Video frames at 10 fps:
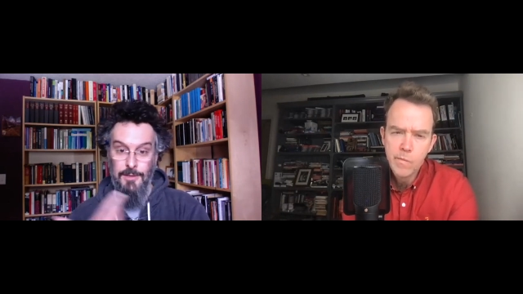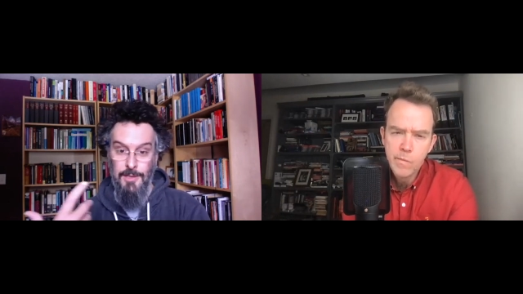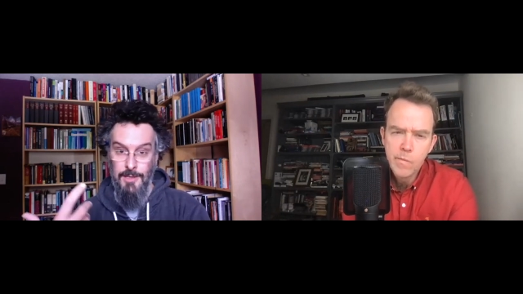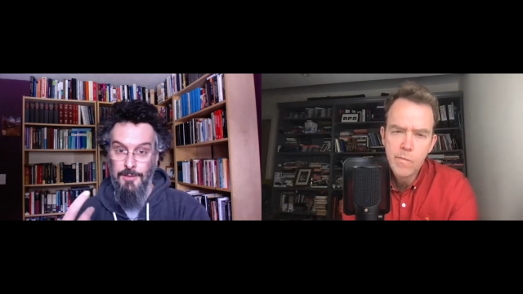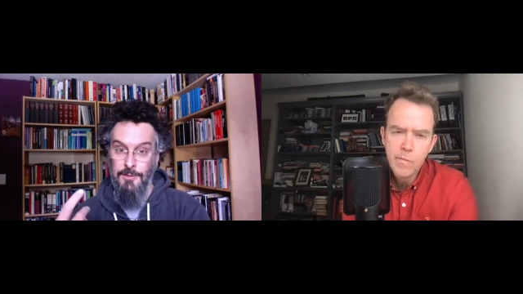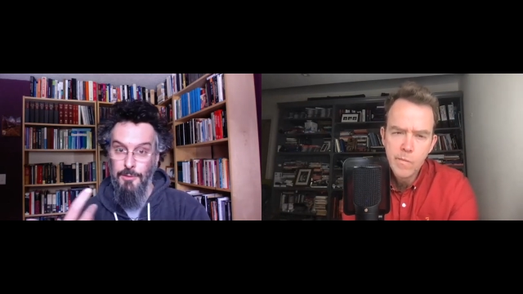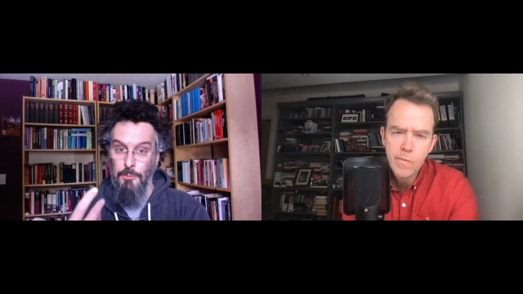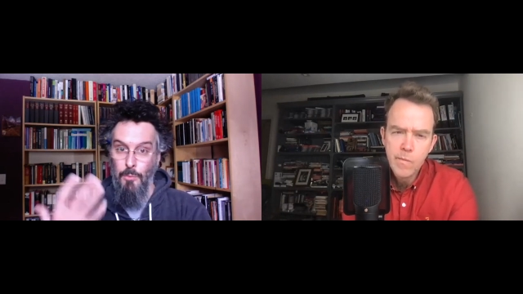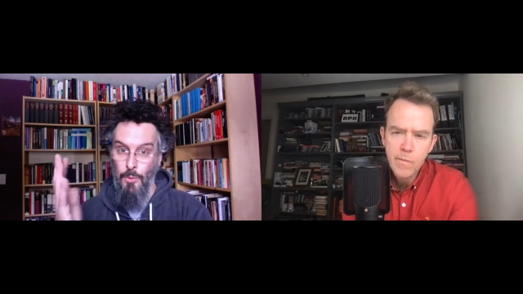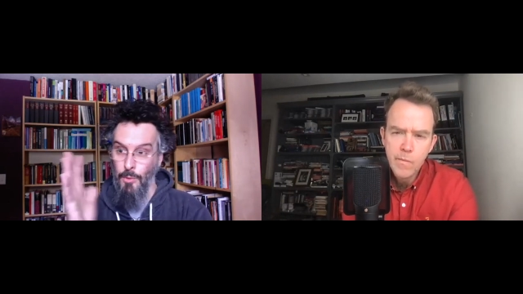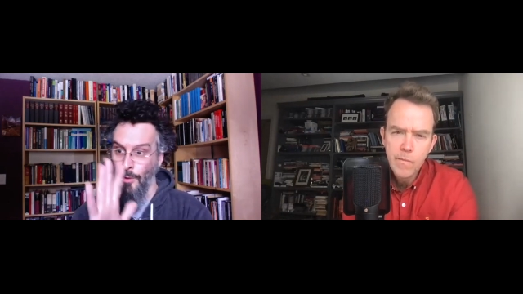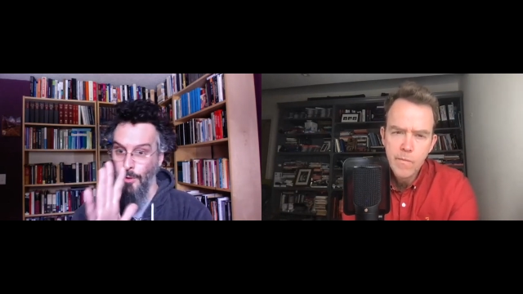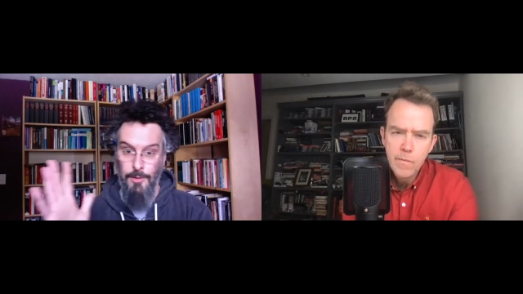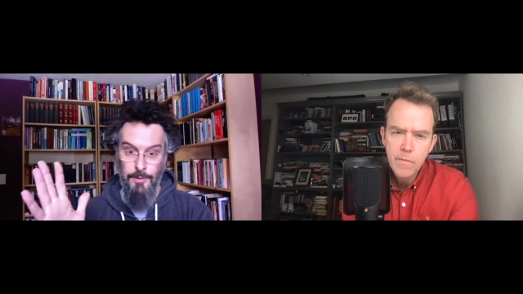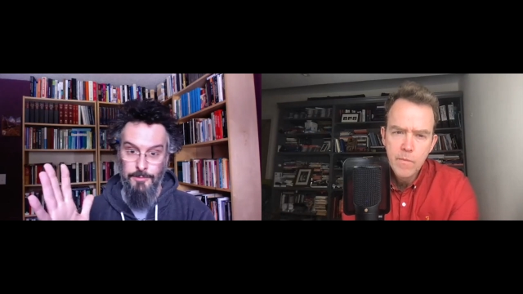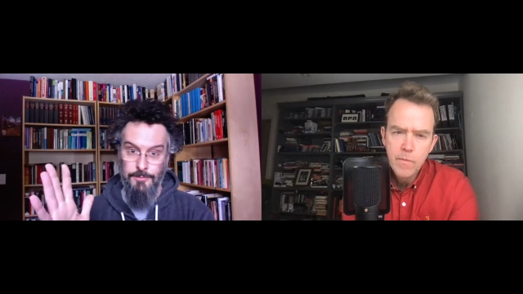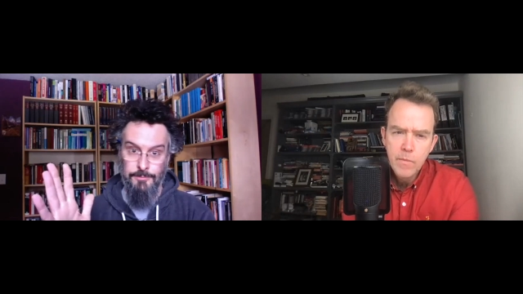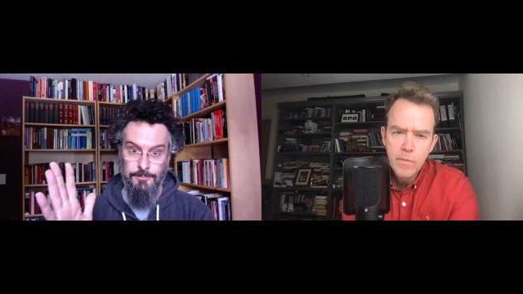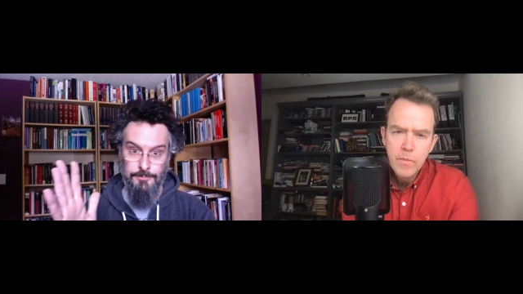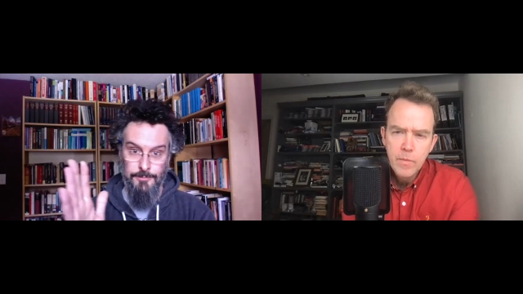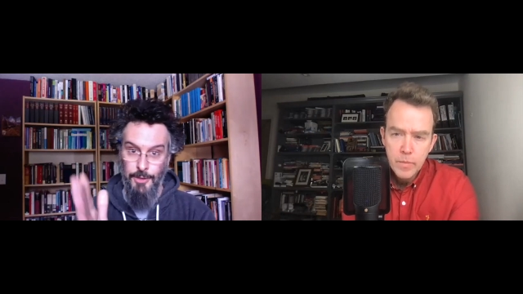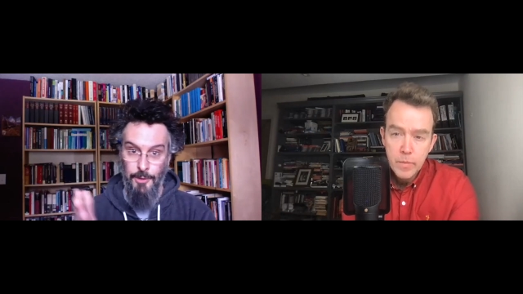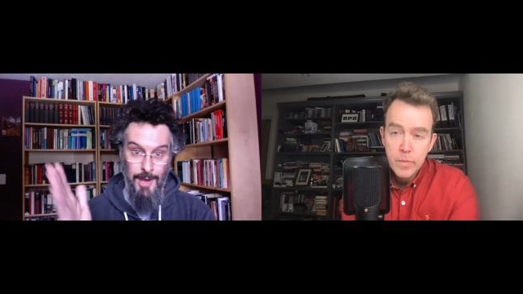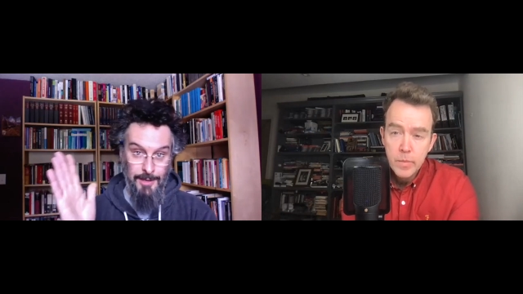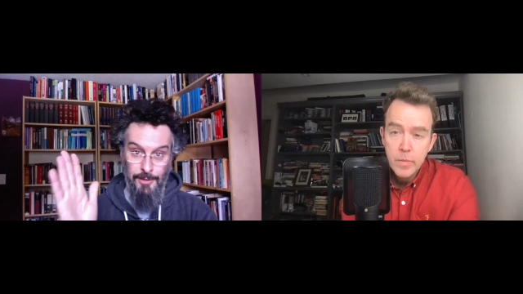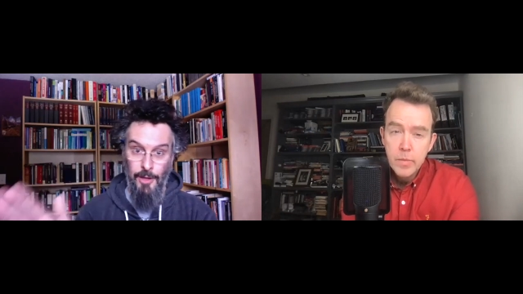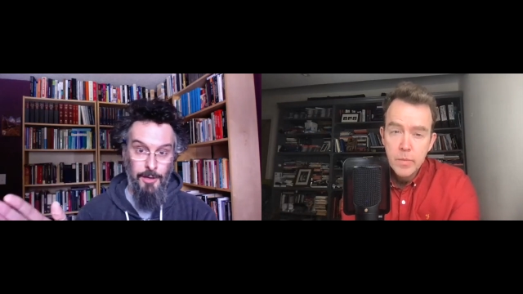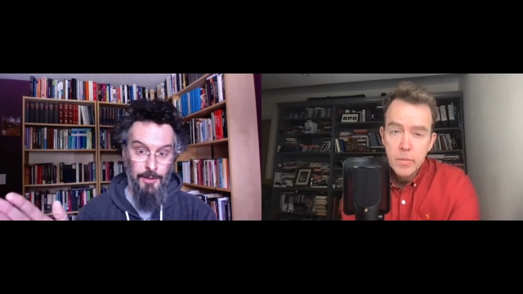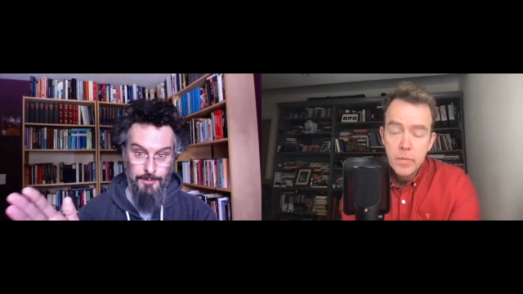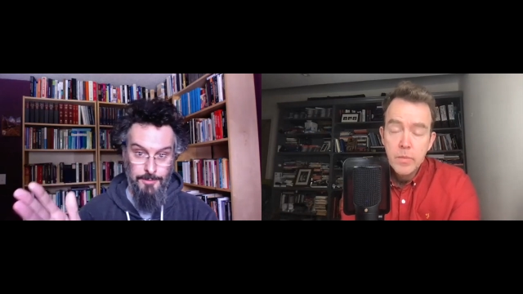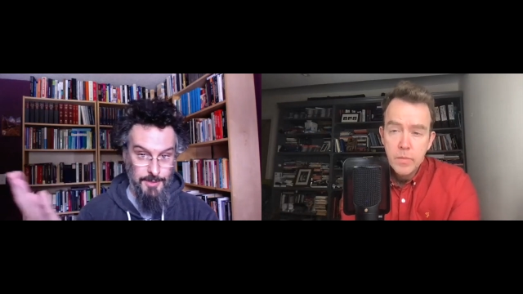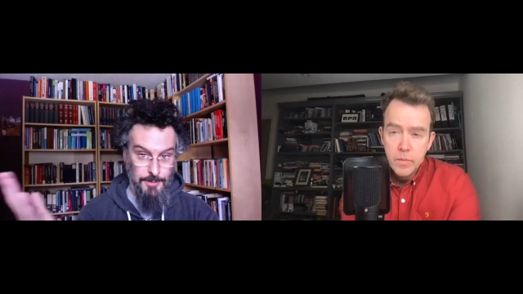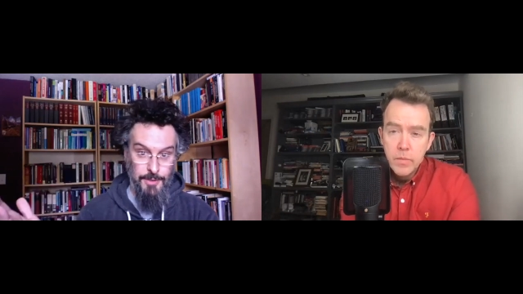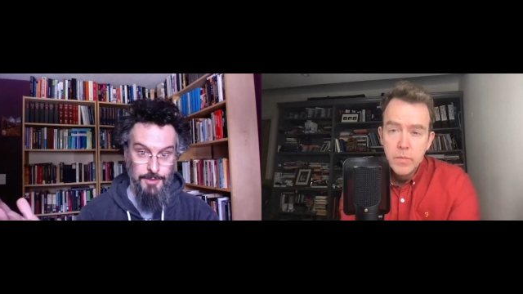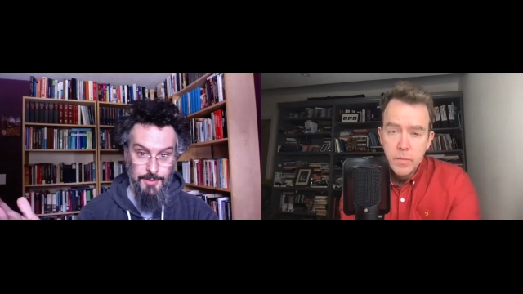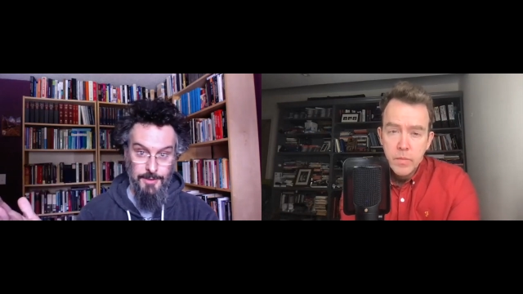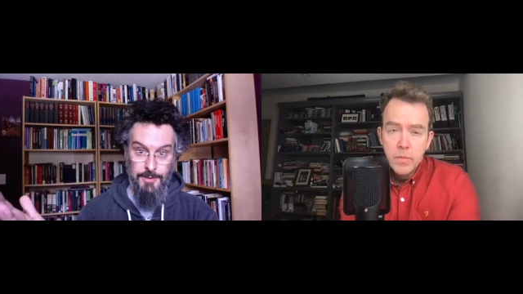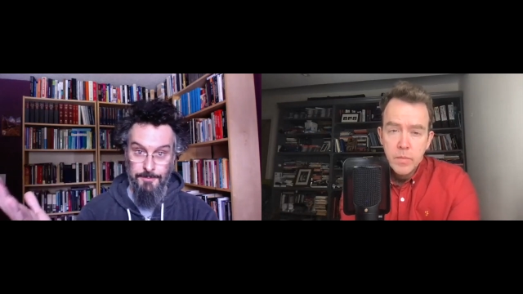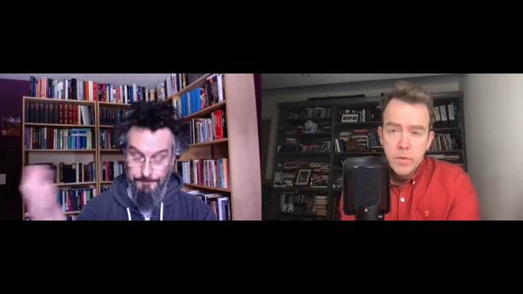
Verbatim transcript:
Speaker 1: into more you know analog simplistic